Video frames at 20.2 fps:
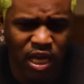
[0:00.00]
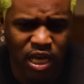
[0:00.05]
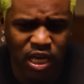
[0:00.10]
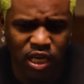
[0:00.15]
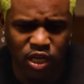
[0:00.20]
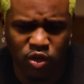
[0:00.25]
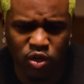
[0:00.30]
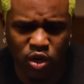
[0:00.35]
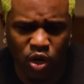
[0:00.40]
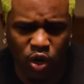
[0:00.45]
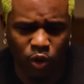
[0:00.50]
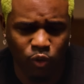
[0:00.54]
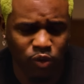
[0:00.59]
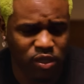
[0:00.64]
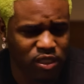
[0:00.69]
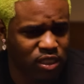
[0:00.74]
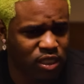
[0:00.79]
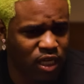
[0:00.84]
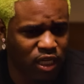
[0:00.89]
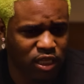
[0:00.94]
you know, it
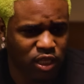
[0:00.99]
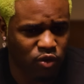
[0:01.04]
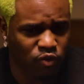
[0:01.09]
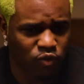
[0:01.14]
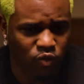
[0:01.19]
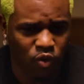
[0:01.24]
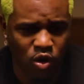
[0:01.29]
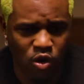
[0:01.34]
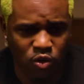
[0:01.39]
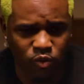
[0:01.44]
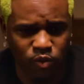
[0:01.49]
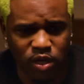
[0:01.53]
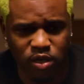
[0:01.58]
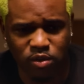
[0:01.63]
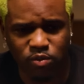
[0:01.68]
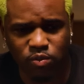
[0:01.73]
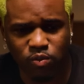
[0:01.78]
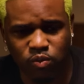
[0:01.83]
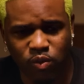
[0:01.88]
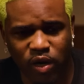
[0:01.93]
was nothing wrong with
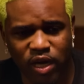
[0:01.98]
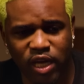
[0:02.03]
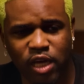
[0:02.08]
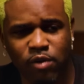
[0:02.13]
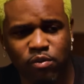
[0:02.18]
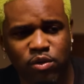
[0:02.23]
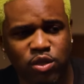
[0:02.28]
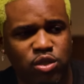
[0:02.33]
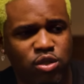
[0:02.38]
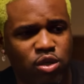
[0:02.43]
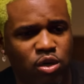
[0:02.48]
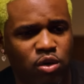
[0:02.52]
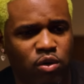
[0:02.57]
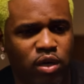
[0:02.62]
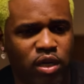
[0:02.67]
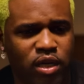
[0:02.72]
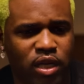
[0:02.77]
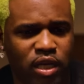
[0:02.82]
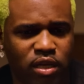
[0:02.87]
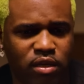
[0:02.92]
what he was
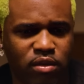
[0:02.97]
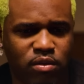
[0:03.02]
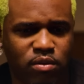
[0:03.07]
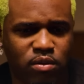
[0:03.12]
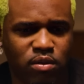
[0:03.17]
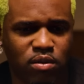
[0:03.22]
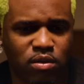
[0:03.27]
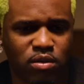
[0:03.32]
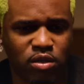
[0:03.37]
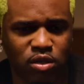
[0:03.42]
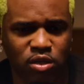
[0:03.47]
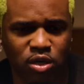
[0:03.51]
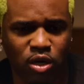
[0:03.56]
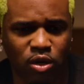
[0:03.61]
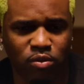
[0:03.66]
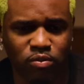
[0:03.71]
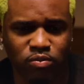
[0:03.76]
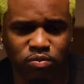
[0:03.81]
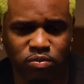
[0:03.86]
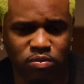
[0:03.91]
doing, and, you
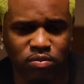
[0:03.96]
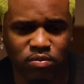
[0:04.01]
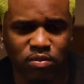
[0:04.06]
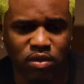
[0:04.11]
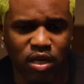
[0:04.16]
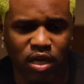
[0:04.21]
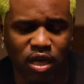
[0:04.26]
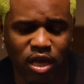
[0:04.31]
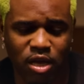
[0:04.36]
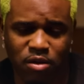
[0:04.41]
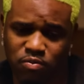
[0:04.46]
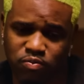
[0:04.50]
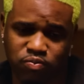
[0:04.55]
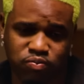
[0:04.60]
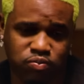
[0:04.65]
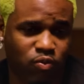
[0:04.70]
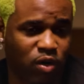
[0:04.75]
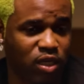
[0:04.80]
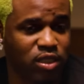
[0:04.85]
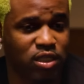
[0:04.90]
know, it
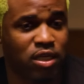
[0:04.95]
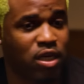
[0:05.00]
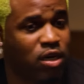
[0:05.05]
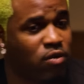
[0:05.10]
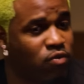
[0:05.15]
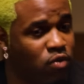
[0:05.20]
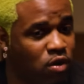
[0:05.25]
wasn't nothing